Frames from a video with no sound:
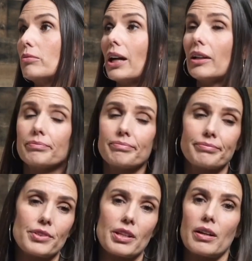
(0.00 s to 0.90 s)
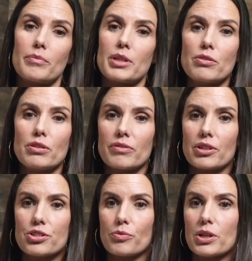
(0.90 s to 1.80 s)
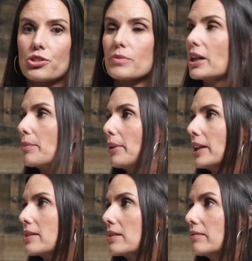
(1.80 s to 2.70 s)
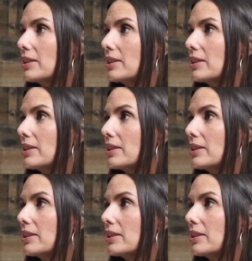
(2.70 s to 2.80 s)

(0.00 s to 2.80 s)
Well, I'm the universe, your wish is my command.